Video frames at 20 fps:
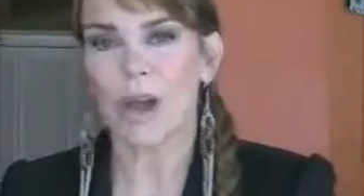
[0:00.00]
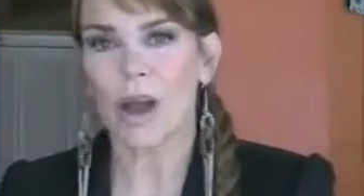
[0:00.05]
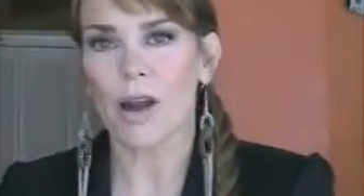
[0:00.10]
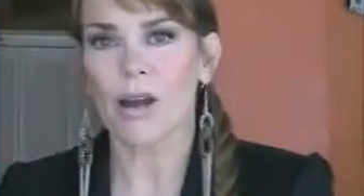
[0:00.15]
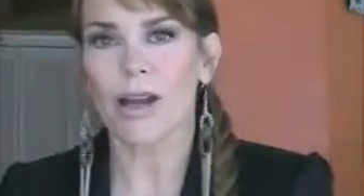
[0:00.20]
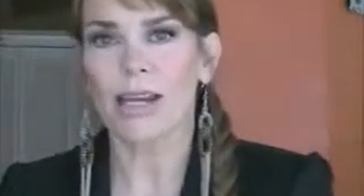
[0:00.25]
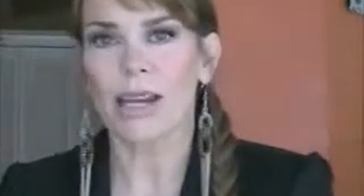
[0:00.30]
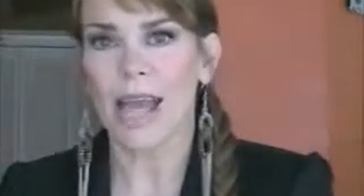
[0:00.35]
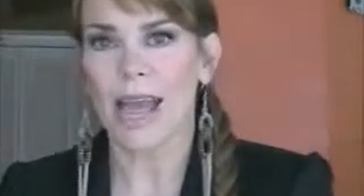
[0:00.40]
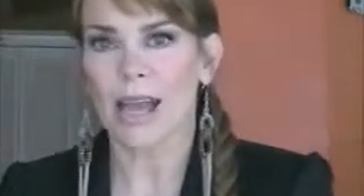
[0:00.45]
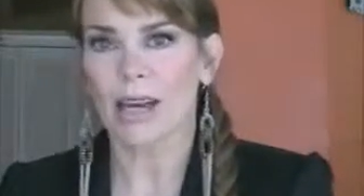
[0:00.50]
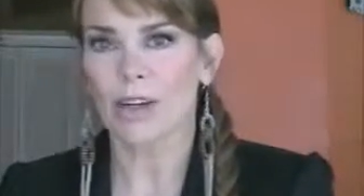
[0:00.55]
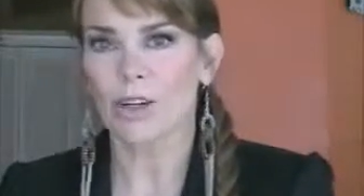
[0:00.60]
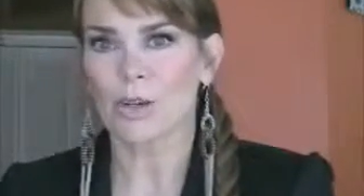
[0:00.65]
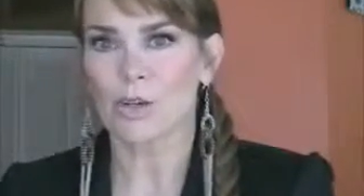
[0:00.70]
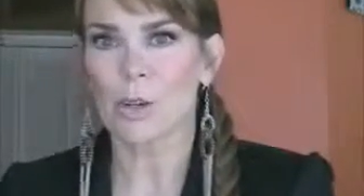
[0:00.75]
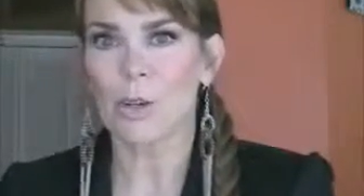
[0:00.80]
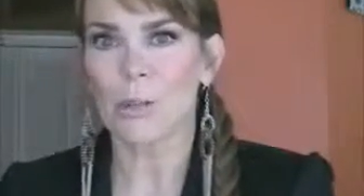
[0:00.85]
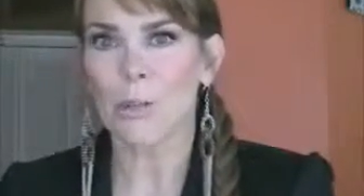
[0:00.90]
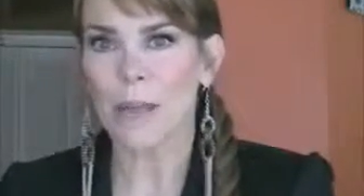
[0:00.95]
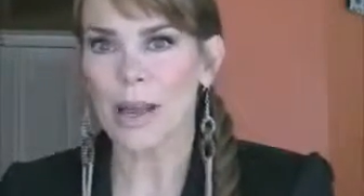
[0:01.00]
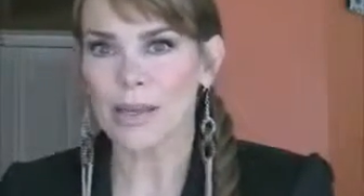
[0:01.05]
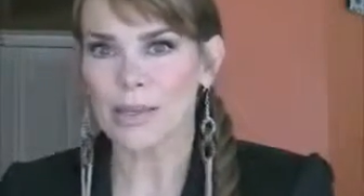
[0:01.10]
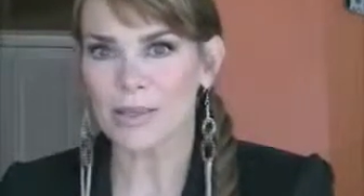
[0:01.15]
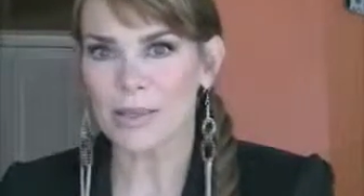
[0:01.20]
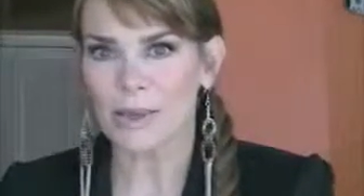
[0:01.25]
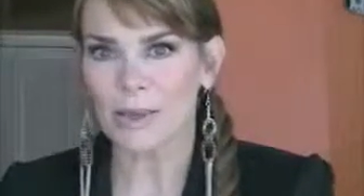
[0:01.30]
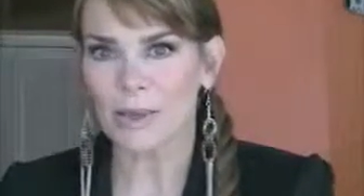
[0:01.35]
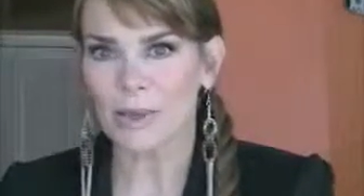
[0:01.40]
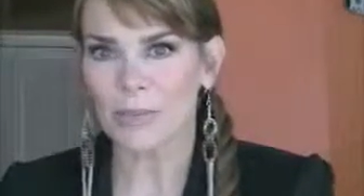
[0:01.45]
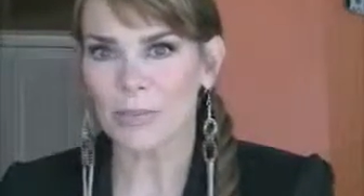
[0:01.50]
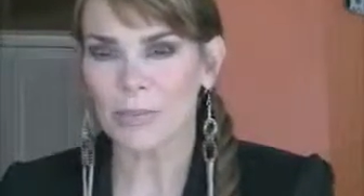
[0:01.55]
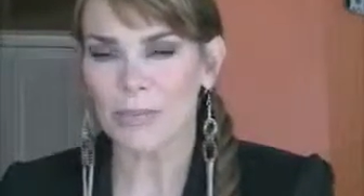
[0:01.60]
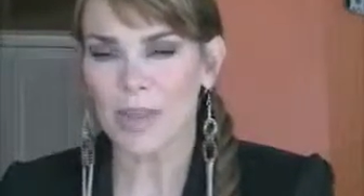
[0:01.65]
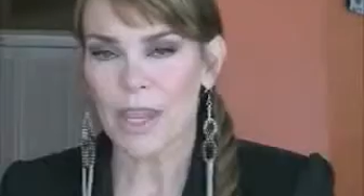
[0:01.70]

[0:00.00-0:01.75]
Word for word: are an actual muscle.